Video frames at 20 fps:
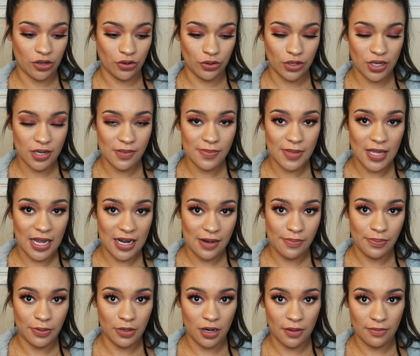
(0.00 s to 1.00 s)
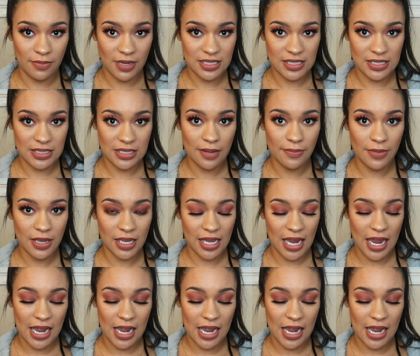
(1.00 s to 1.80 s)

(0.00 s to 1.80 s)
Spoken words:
cream that I put on my stomach